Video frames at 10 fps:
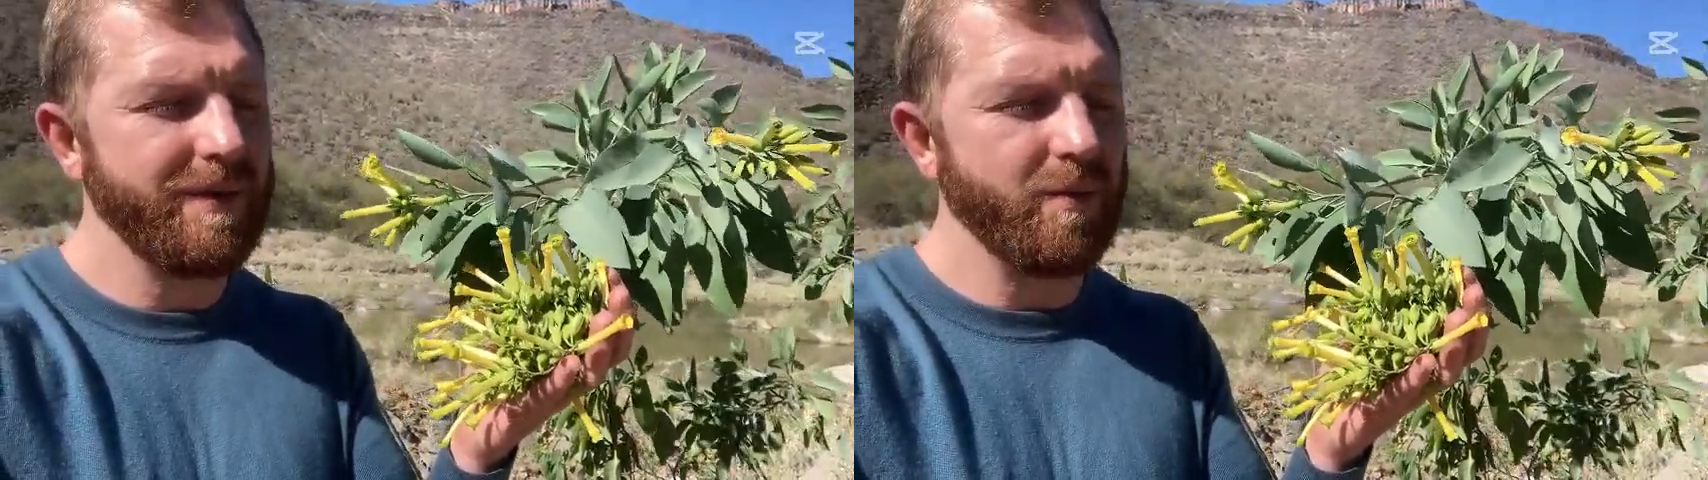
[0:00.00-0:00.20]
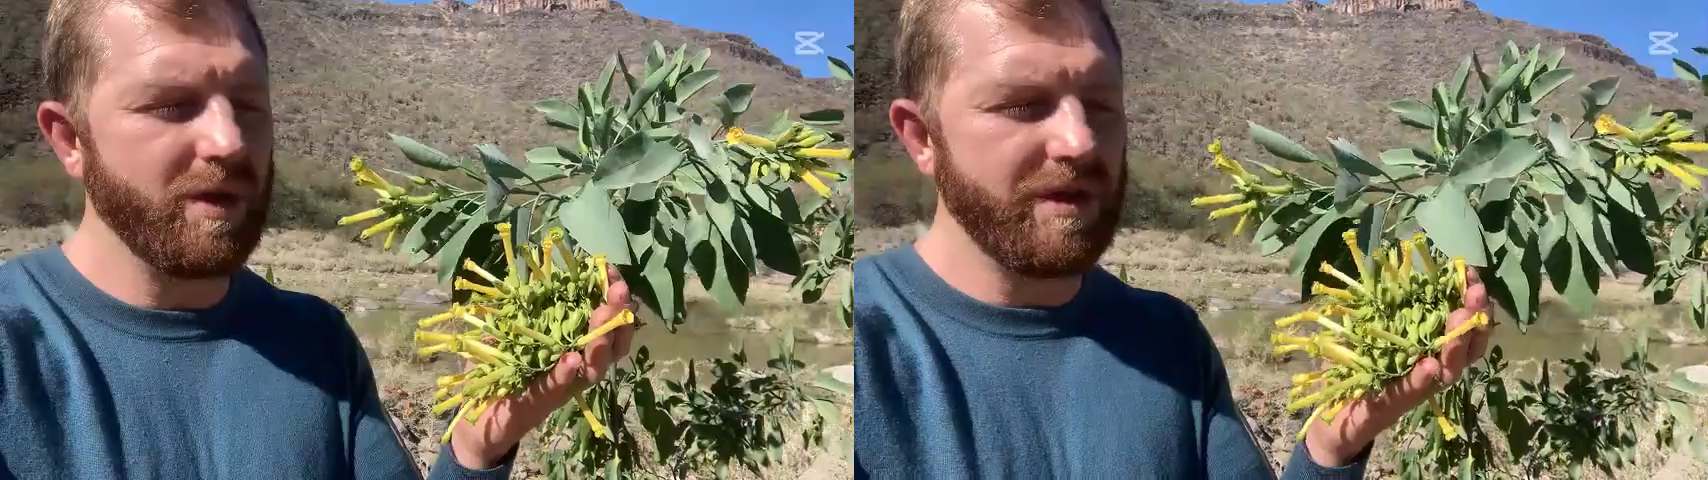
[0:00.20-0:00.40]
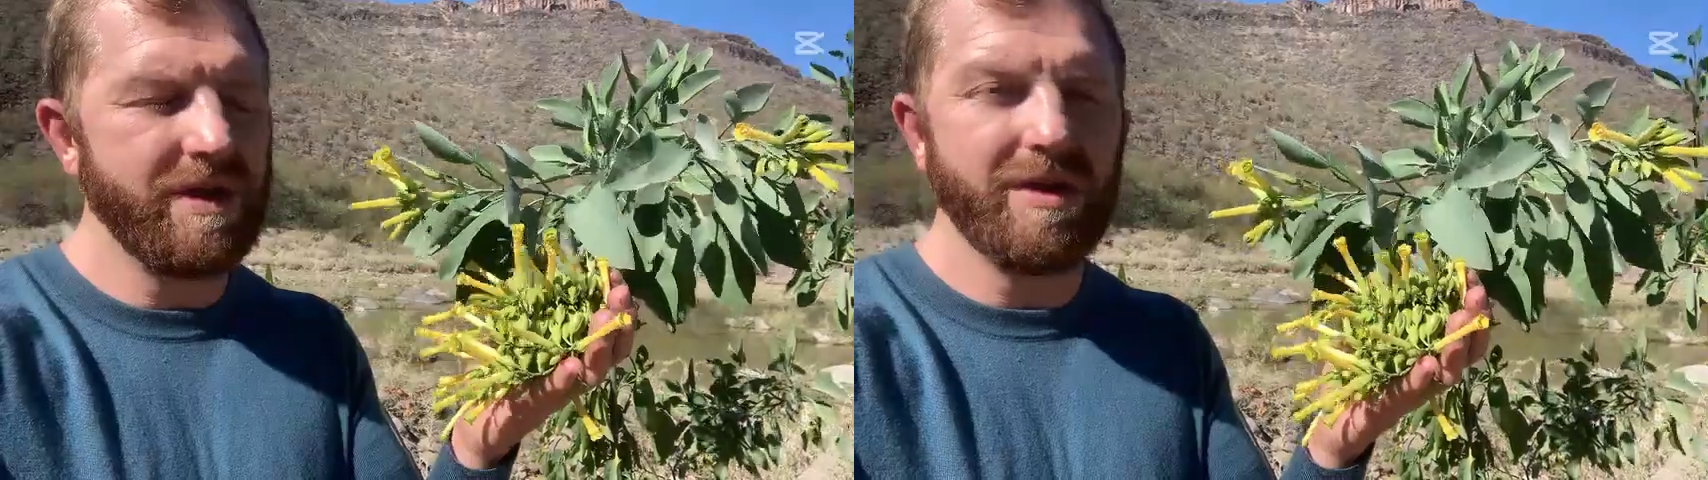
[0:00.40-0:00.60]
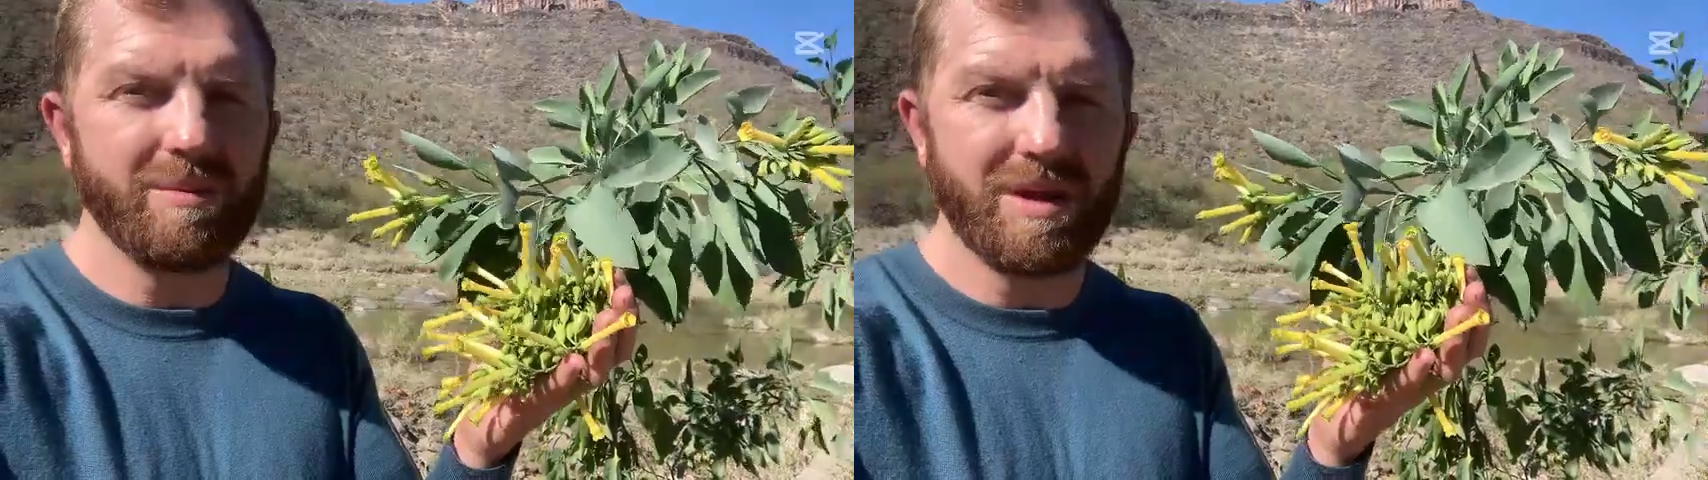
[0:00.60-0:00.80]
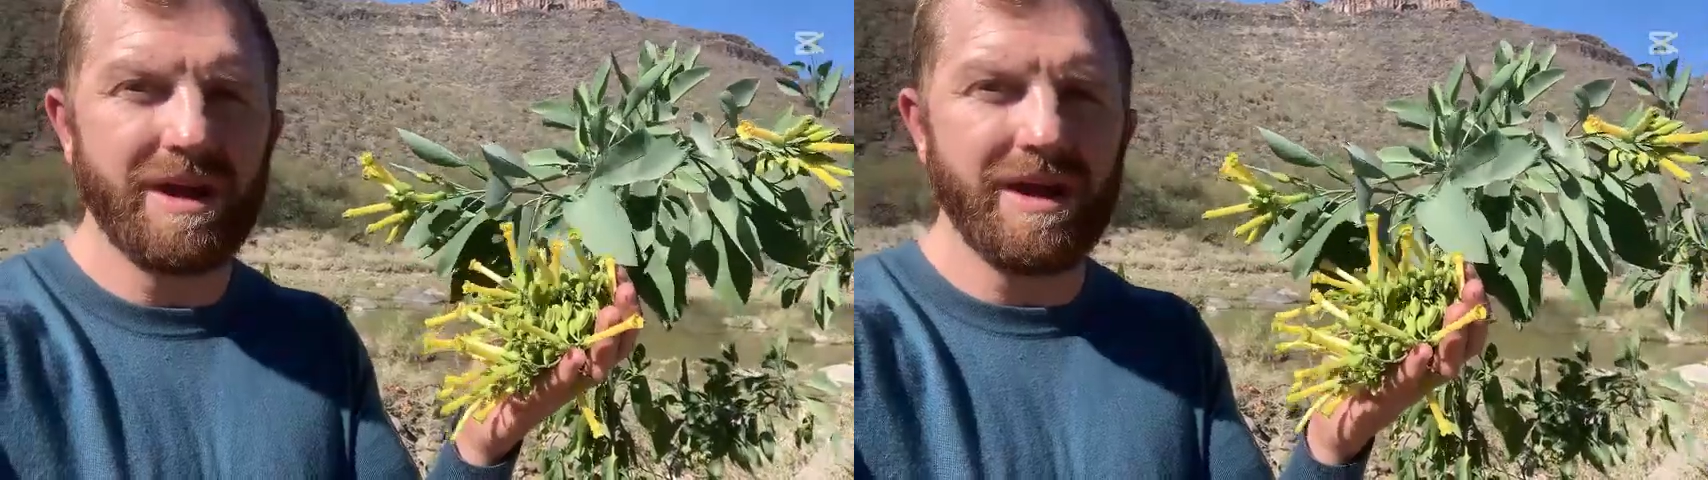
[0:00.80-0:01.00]
within the
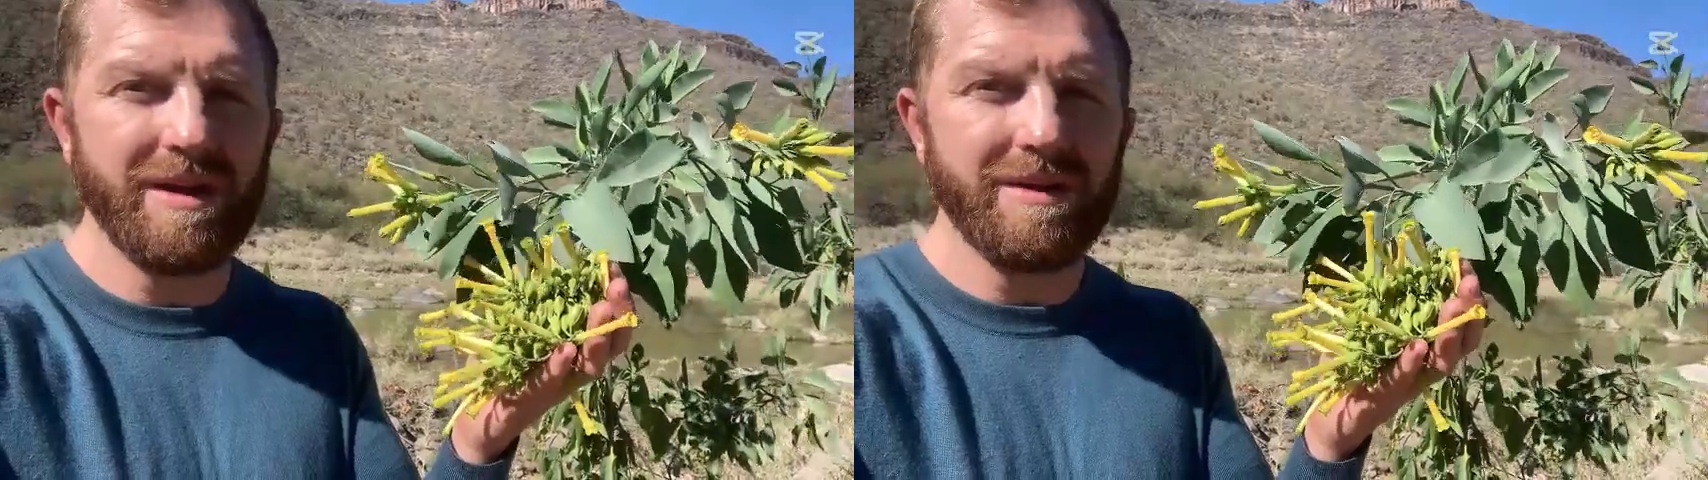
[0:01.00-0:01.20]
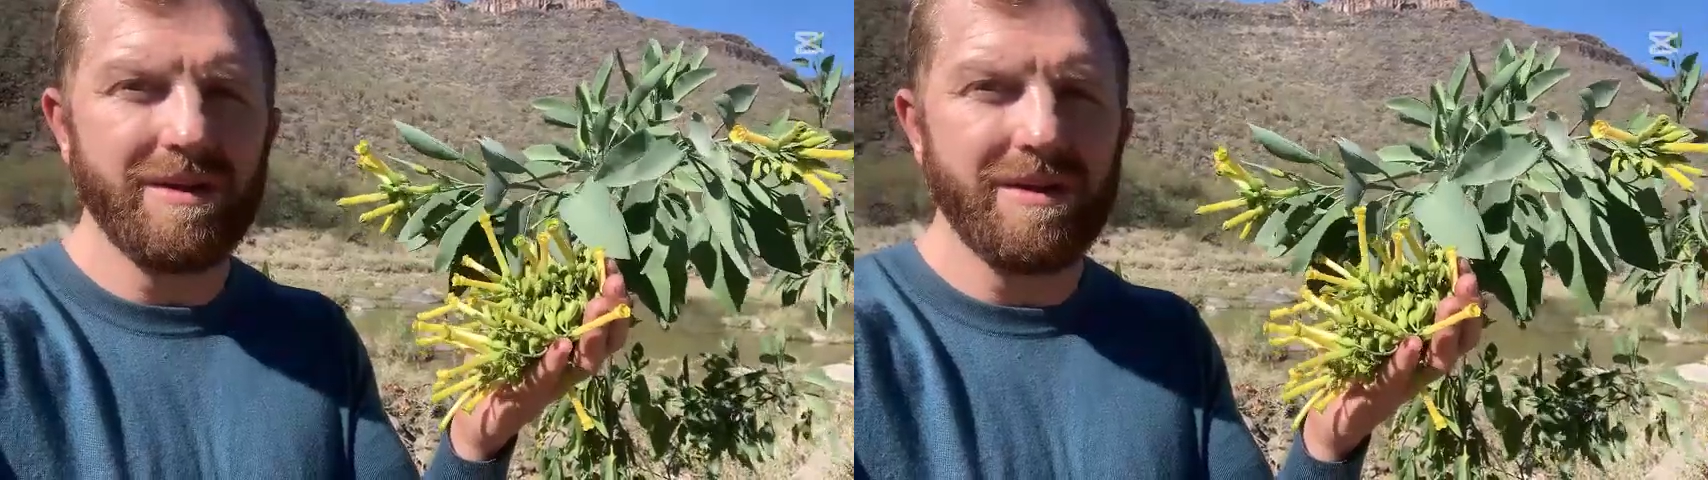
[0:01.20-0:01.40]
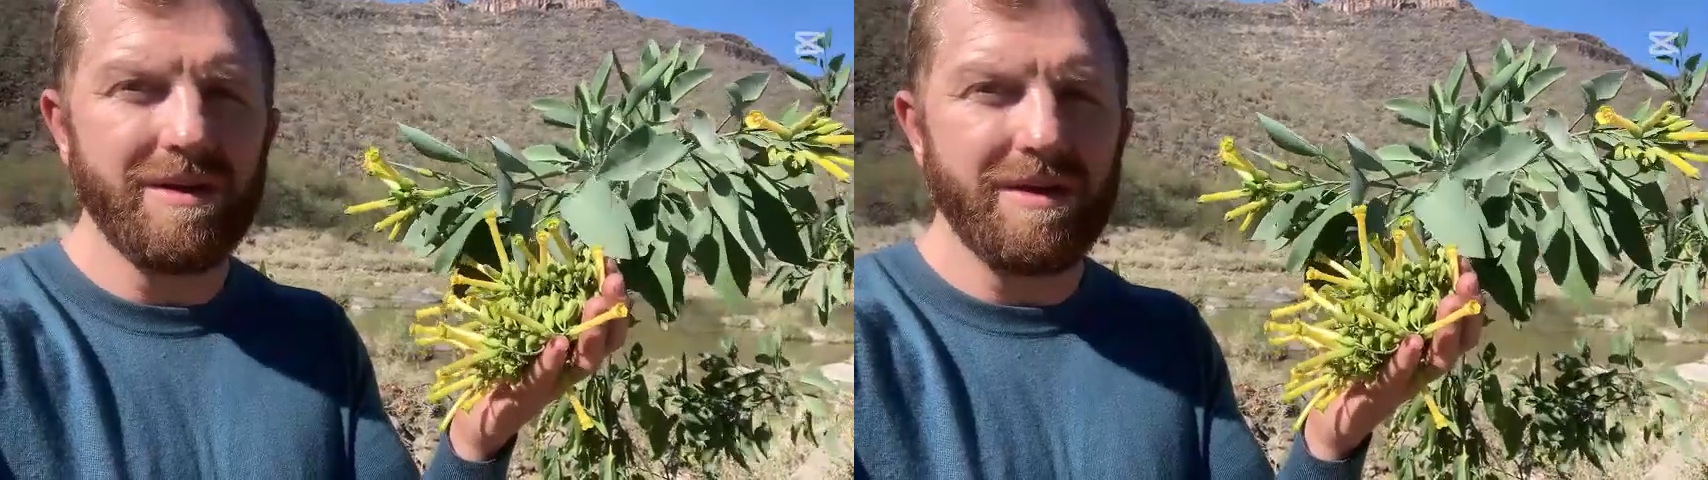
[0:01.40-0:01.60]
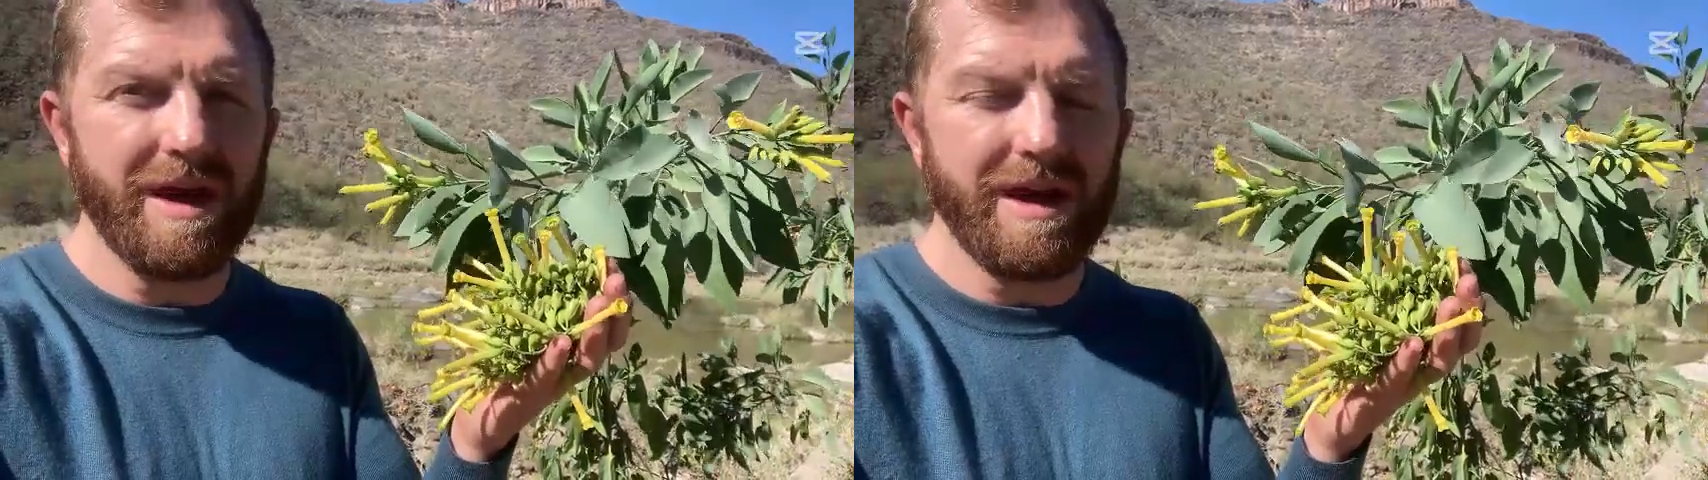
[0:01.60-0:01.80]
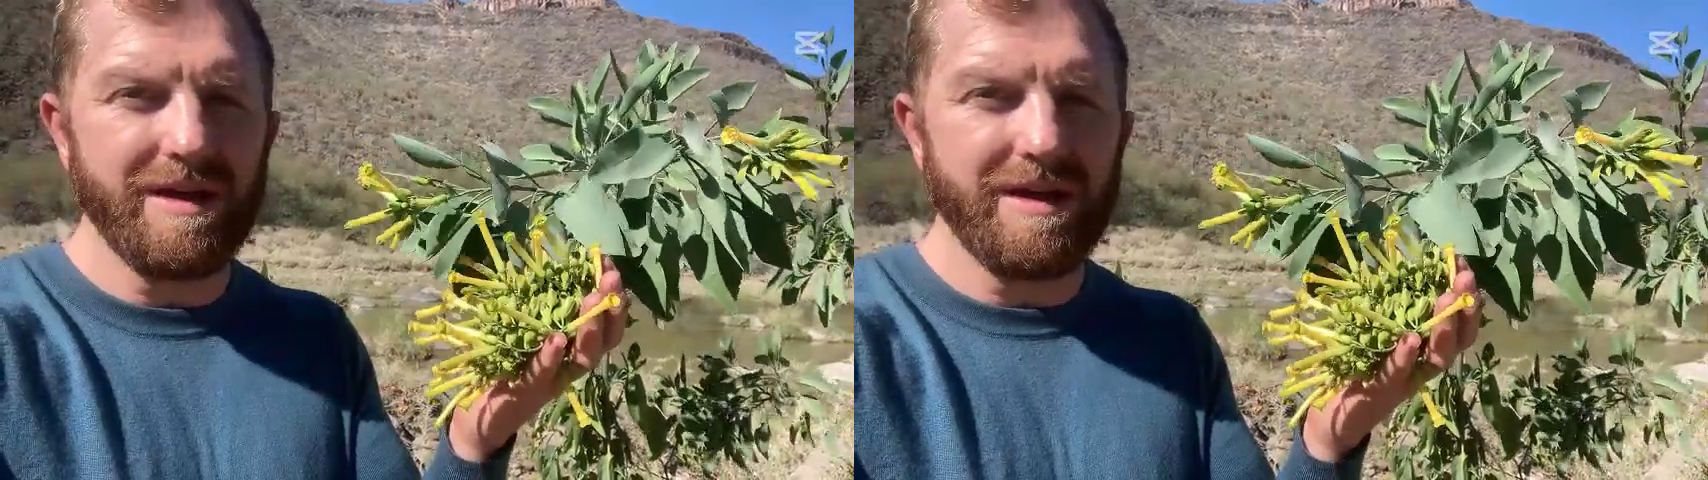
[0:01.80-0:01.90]
plant, that